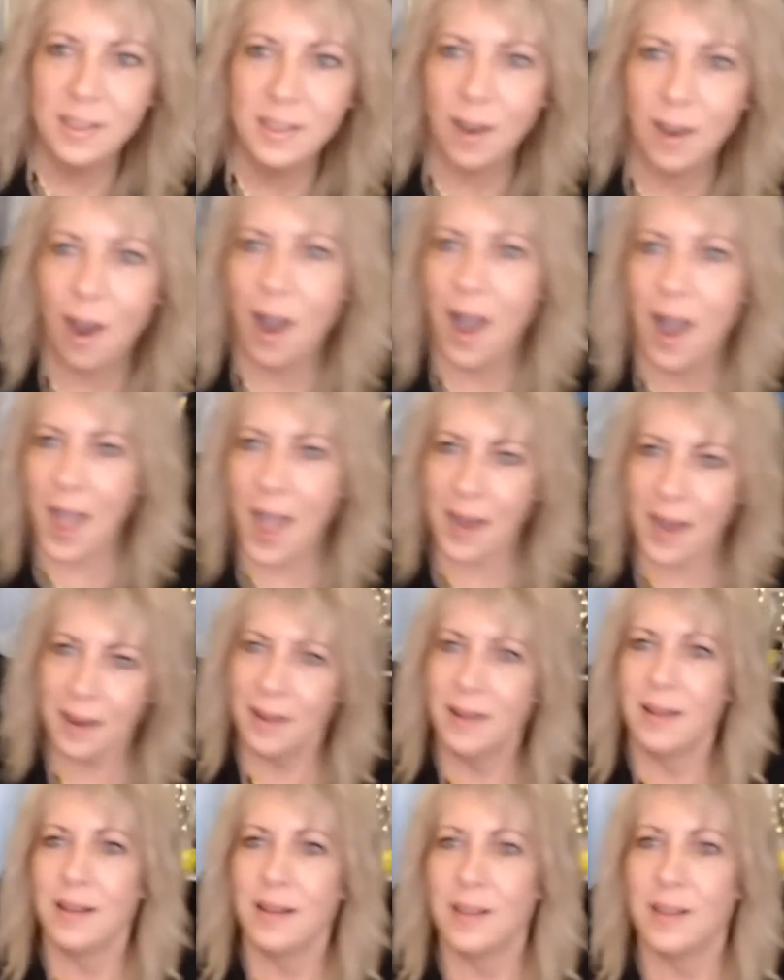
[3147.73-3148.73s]
Todd,
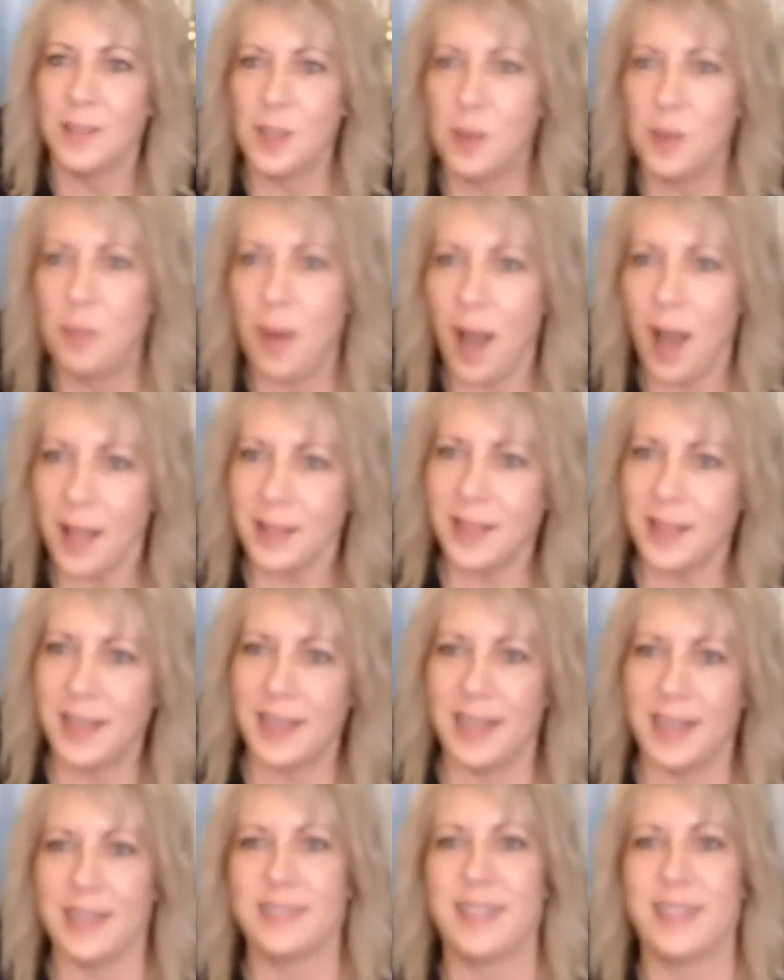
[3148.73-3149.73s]
you bought
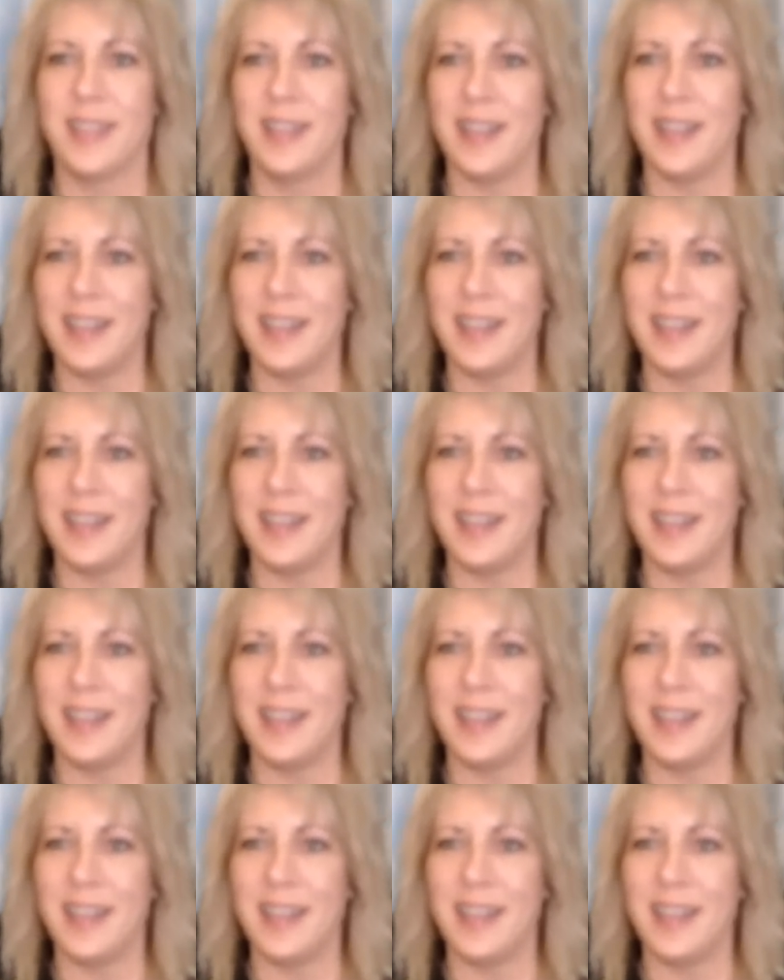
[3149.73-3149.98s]
this.